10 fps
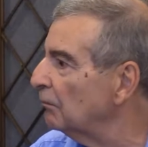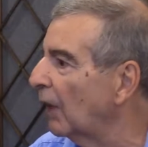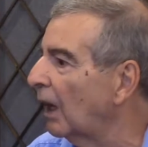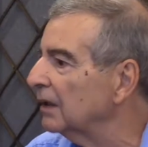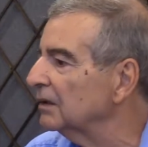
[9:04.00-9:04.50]

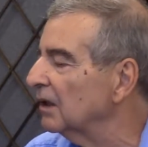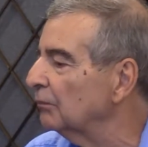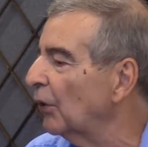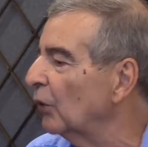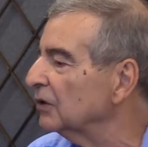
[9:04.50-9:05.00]
modern
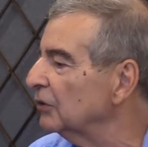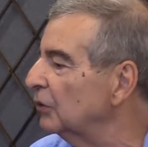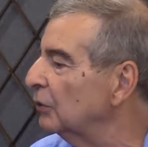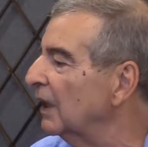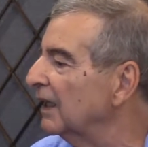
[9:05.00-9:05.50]
composer
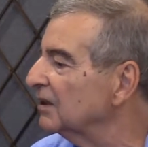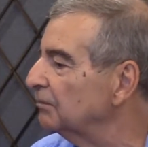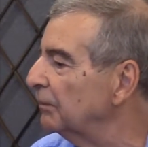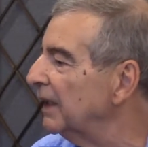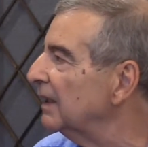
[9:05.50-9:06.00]
who is
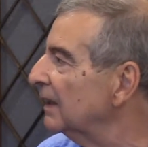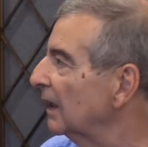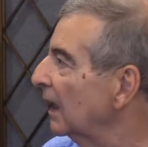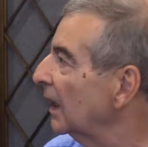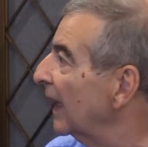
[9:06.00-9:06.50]
big
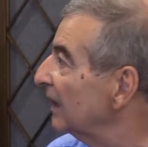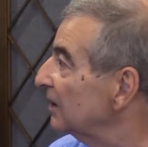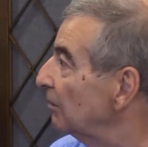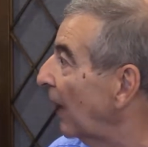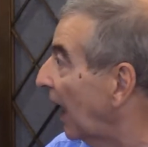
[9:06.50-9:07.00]

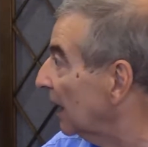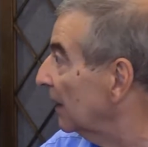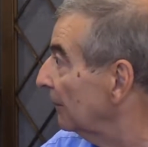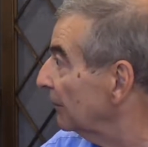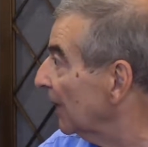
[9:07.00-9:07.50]
as Bach,
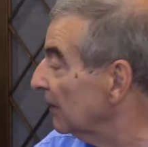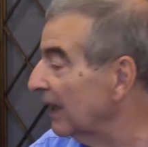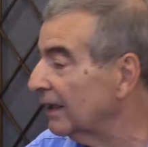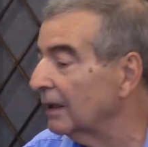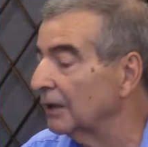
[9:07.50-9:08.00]

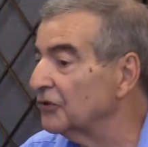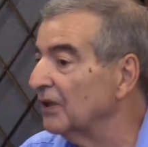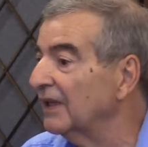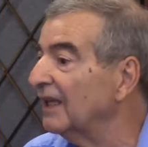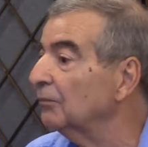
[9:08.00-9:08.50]
like
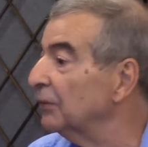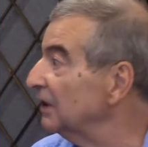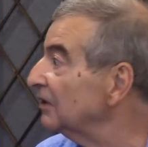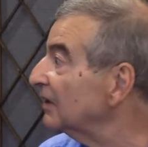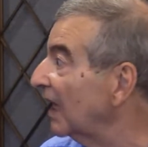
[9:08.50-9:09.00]
Leonard
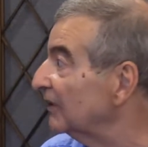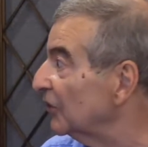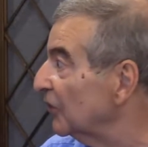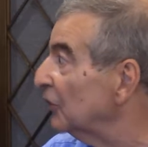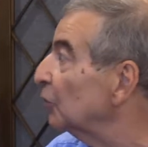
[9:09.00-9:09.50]
Bernstein
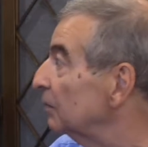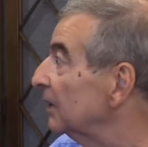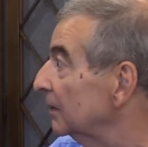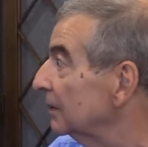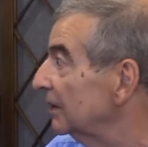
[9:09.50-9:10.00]

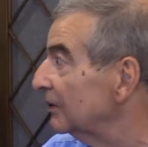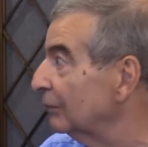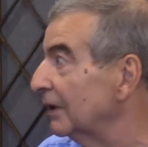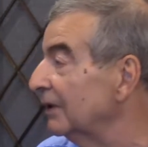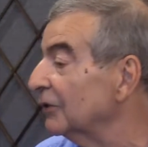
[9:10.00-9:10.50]
cubed. He's
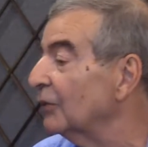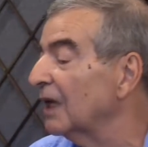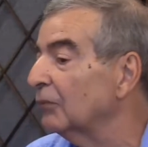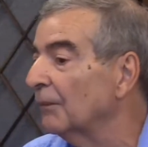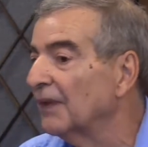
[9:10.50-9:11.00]
really
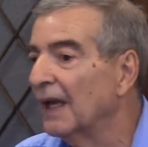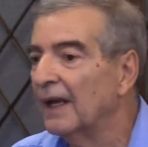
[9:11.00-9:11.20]
incredible.